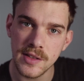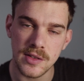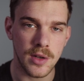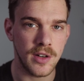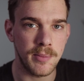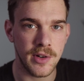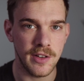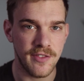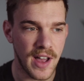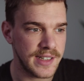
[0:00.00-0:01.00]
so you're pretty
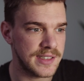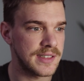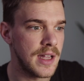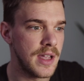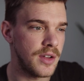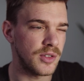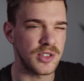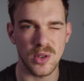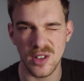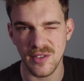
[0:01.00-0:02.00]
fast, you're
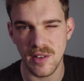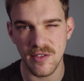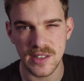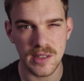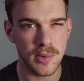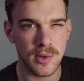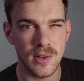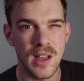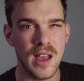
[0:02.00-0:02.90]
sort of invisible.